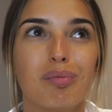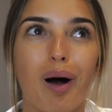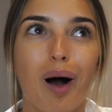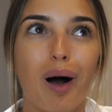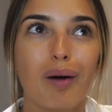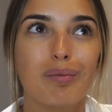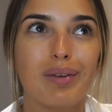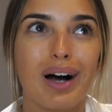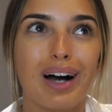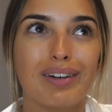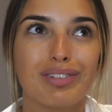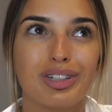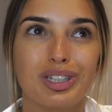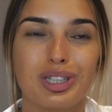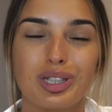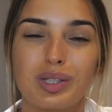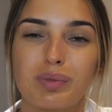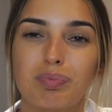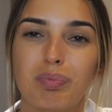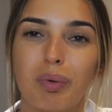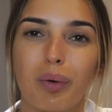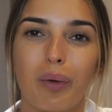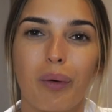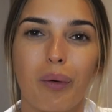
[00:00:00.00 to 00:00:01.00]
mom have you
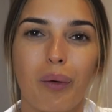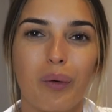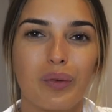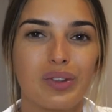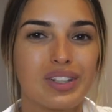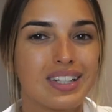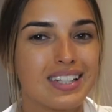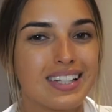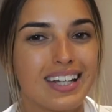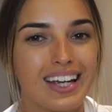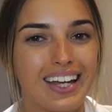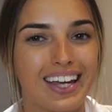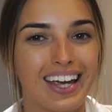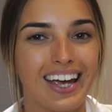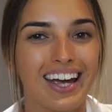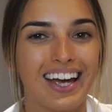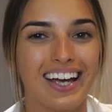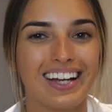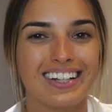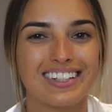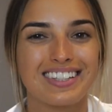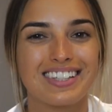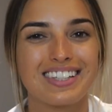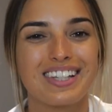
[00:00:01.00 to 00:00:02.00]
just bought all the
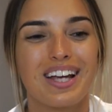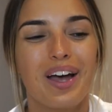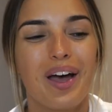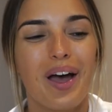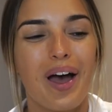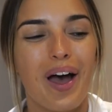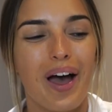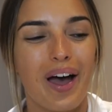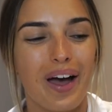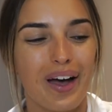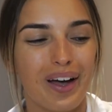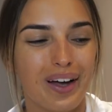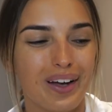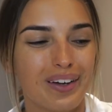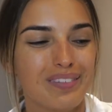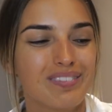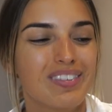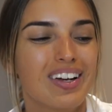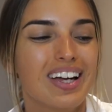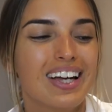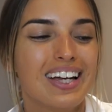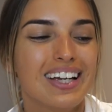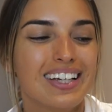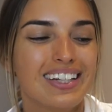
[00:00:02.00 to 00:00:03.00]
tickets um
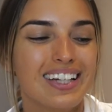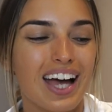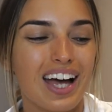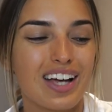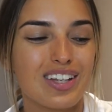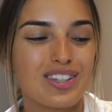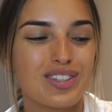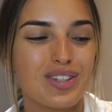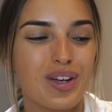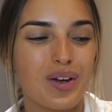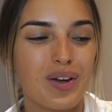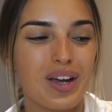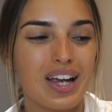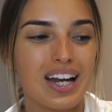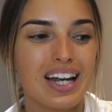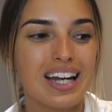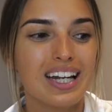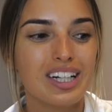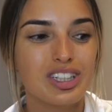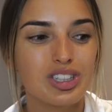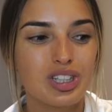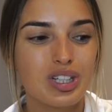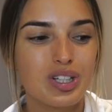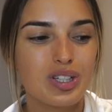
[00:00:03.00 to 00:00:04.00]
yeah so it
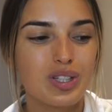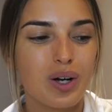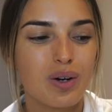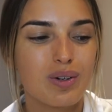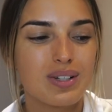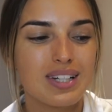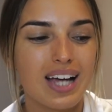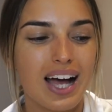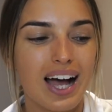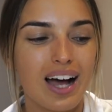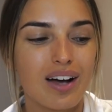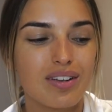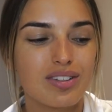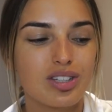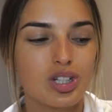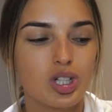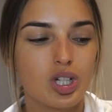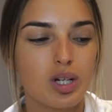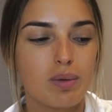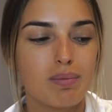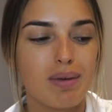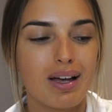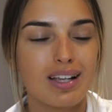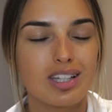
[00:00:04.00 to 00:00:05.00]
literally sold out so
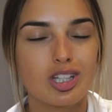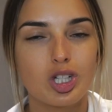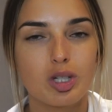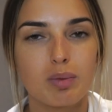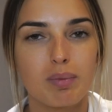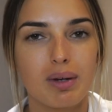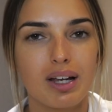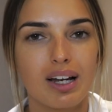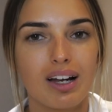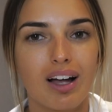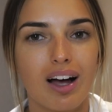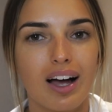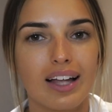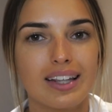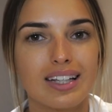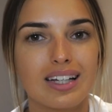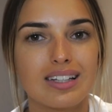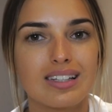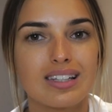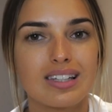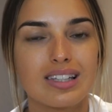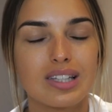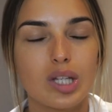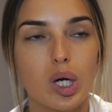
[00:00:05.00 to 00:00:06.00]
she messaged me like
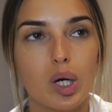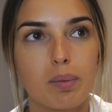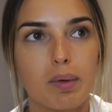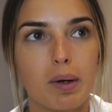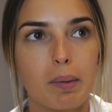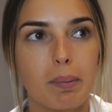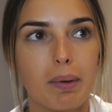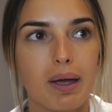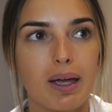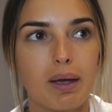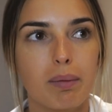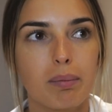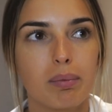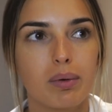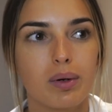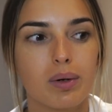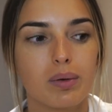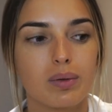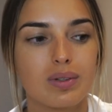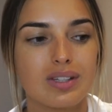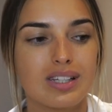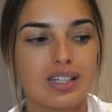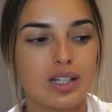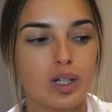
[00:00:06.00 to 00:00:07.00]
there's so many
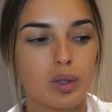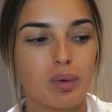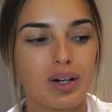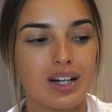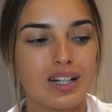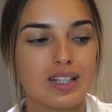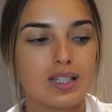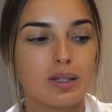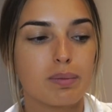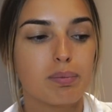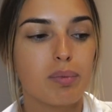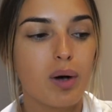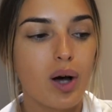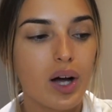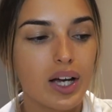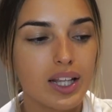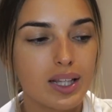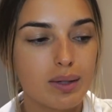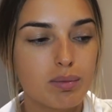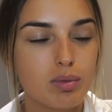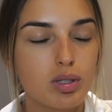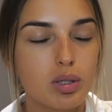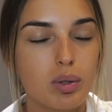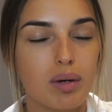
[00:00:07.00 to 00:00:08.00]
people still wanting to buy
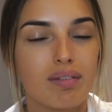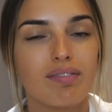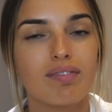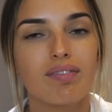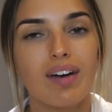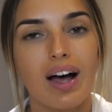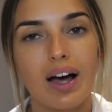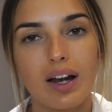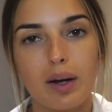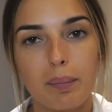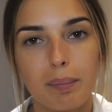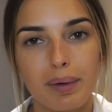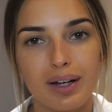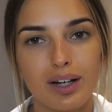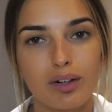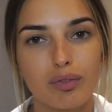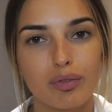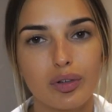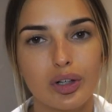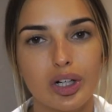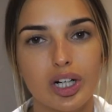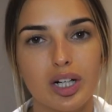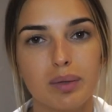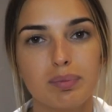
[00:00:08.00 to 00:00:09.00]
them so I found a bigger
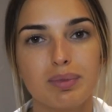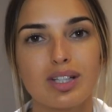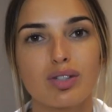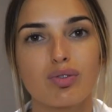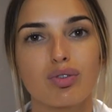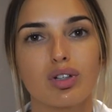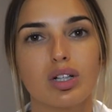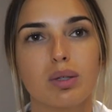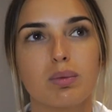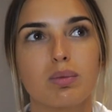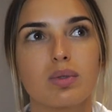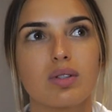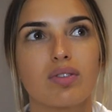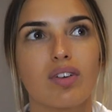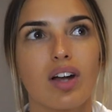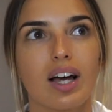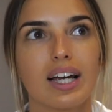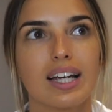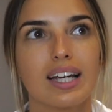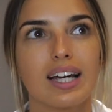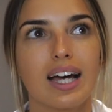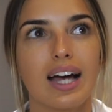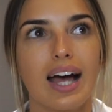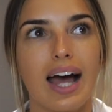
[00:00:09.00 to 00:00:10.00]
room this room's for
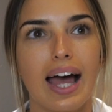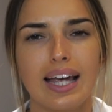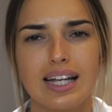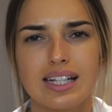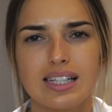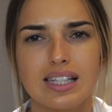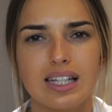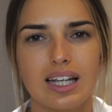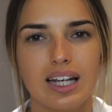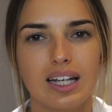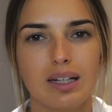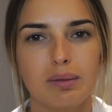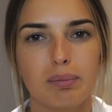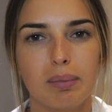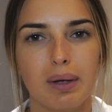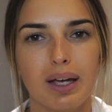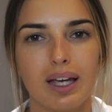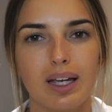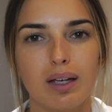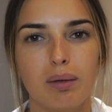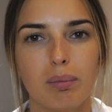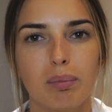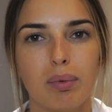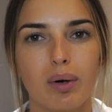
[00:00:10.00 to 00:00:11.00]
like 18
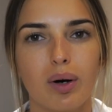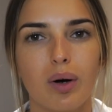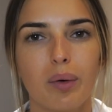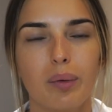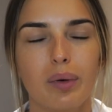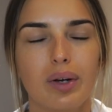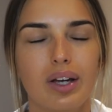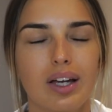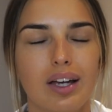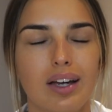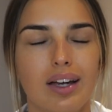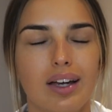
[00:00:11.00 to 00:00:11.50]
people